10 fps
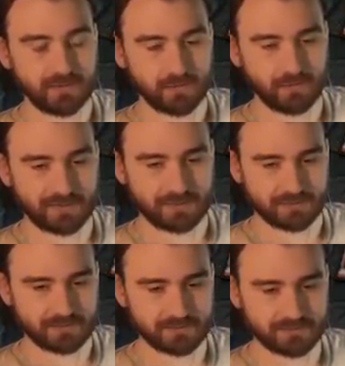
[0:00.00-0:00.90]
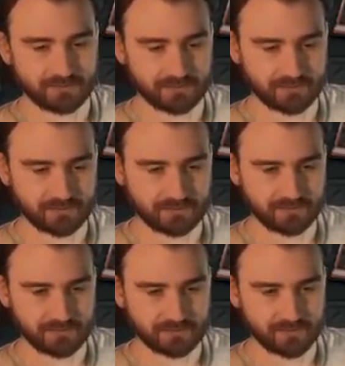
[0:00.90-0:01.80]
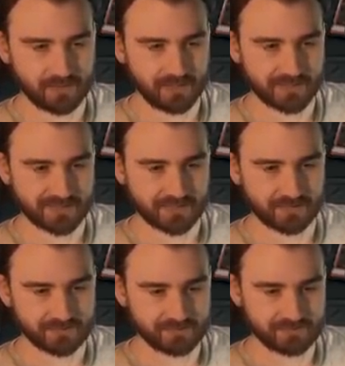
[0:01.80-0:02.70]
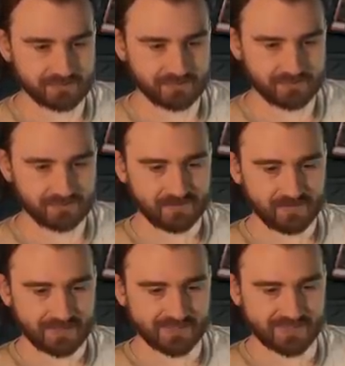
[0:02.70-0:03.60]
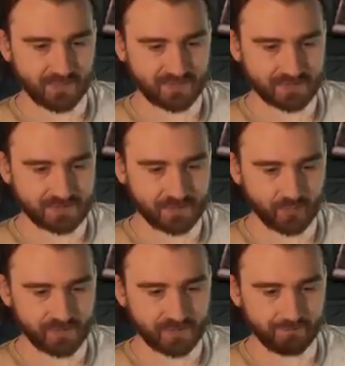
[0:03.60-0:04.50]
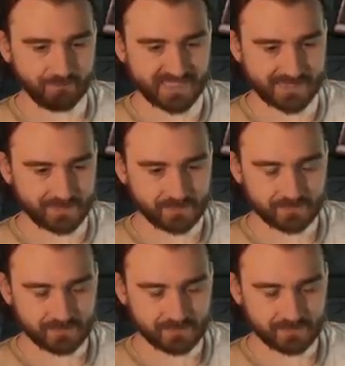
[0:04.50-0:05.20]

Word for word: Oh wow. I see. I see what you're doing there, mister.